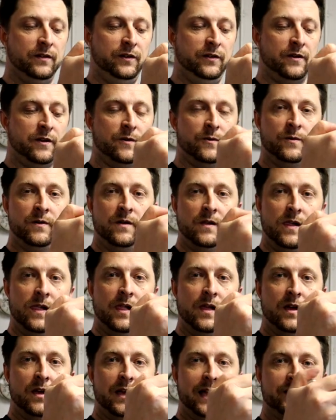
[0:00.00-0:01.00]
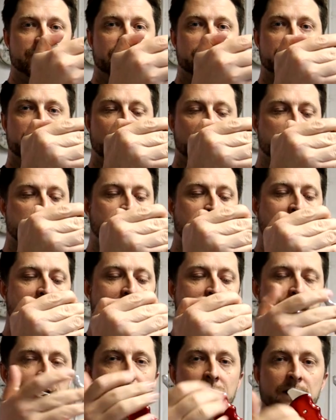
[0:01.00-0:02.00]
you know, as this goes
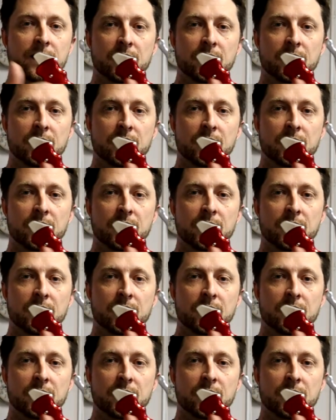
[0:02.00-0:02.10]
back,